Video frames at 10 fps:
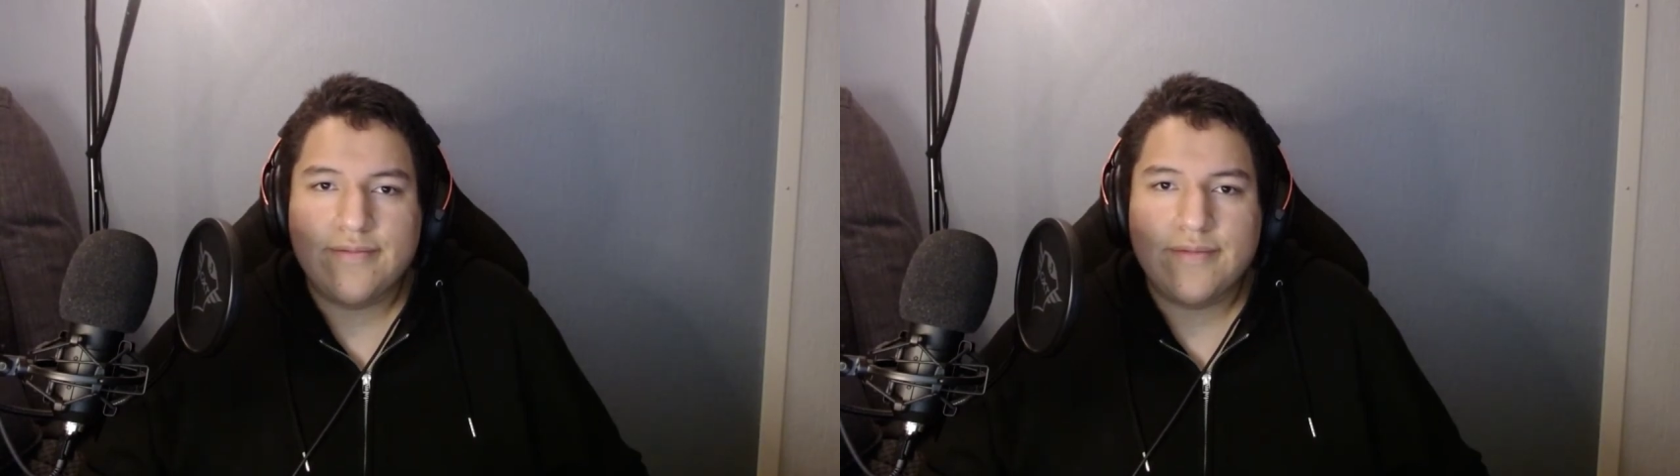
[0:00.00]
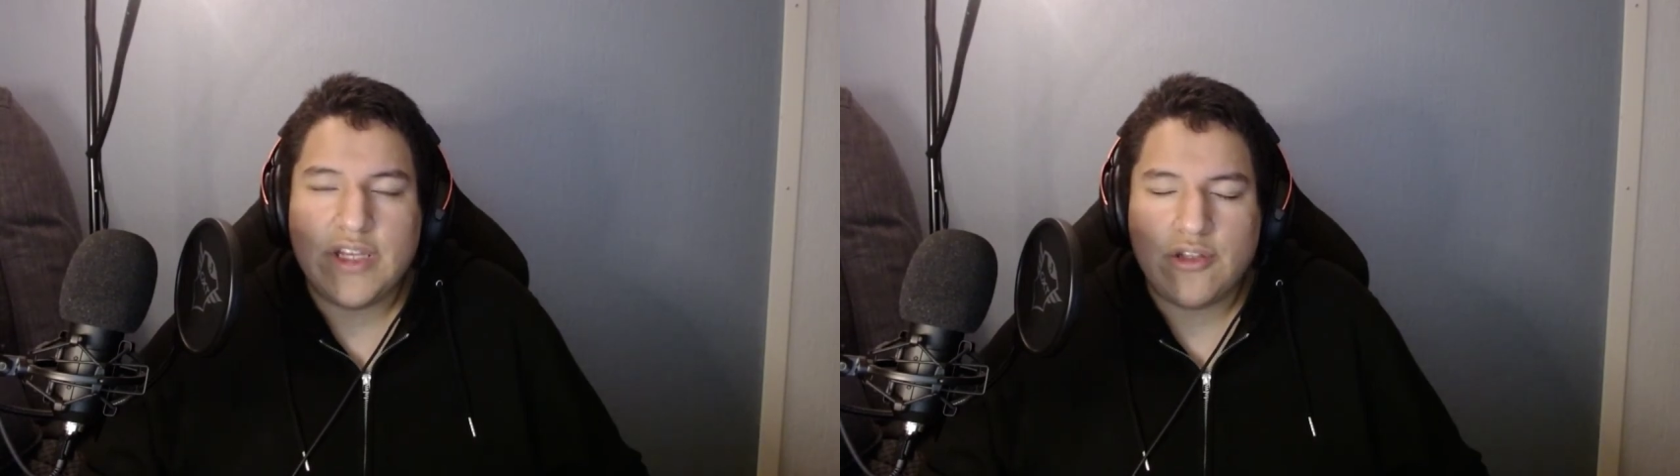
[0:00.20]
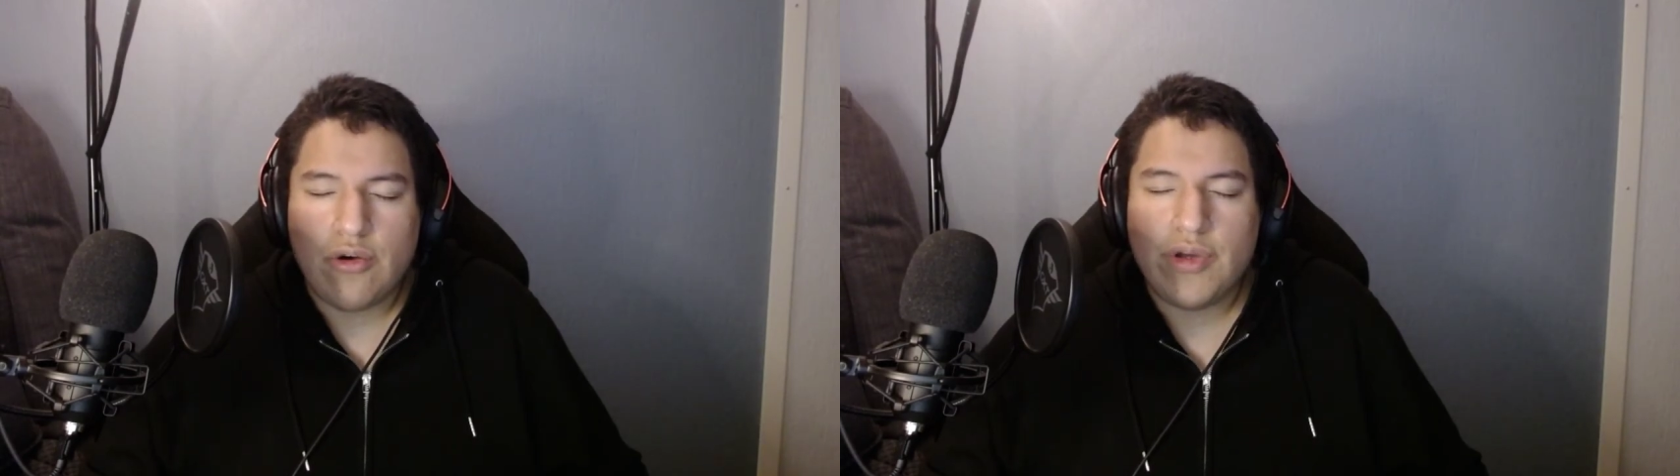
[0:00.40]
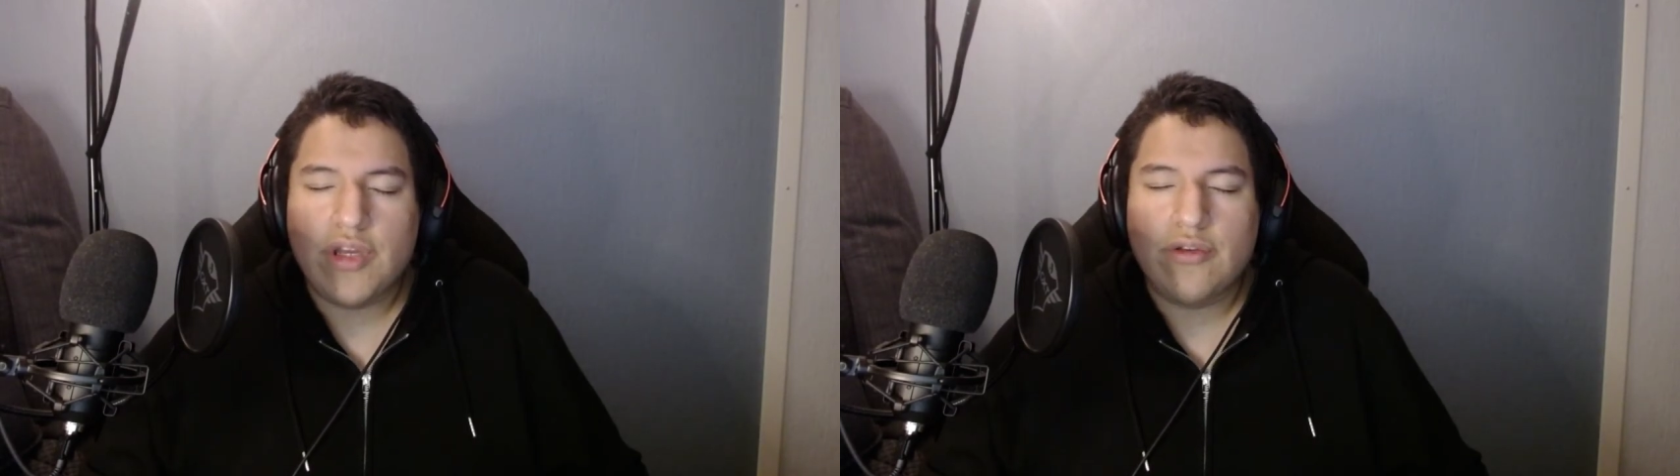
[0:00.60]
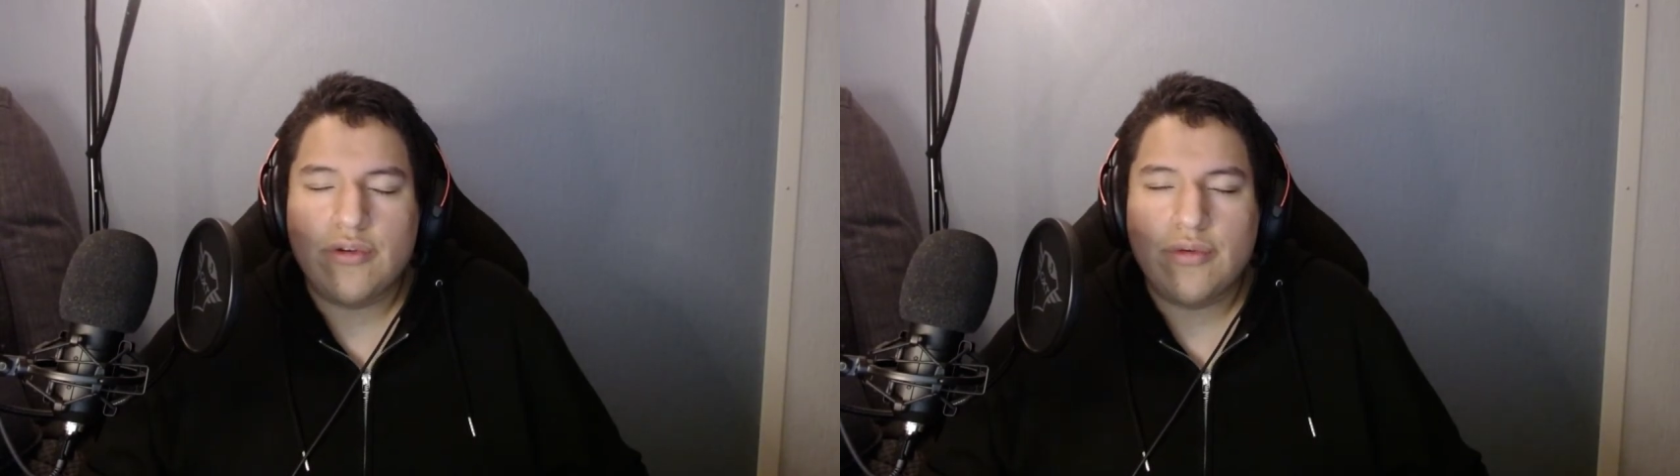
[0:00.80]
That's all we
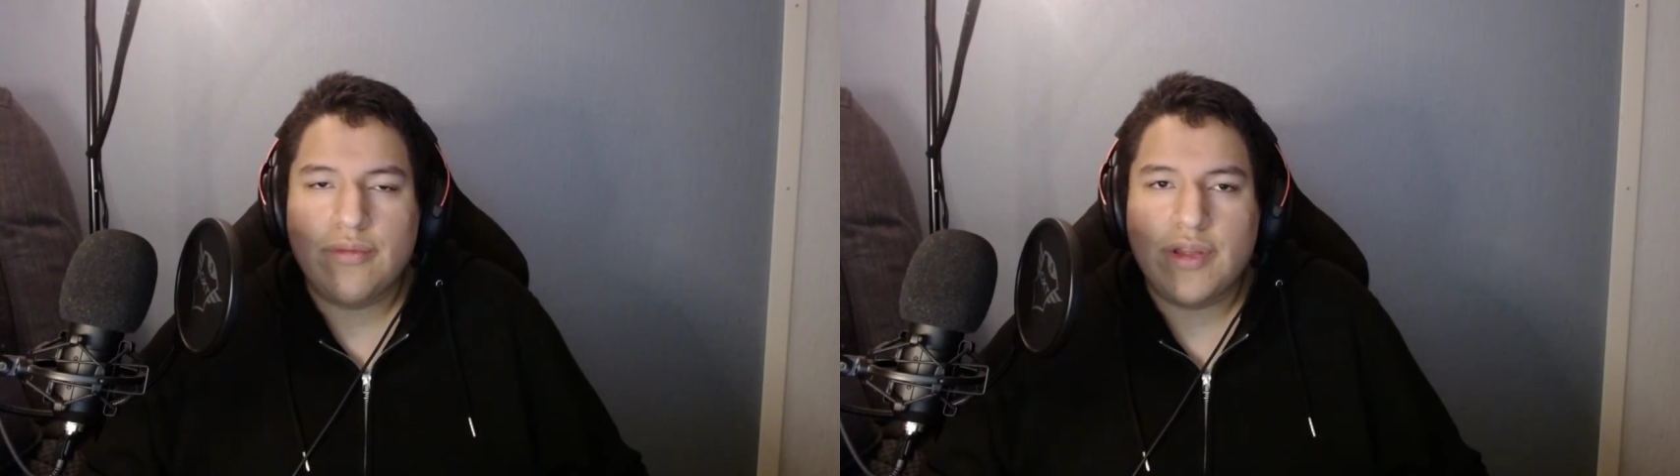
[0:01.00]
can do,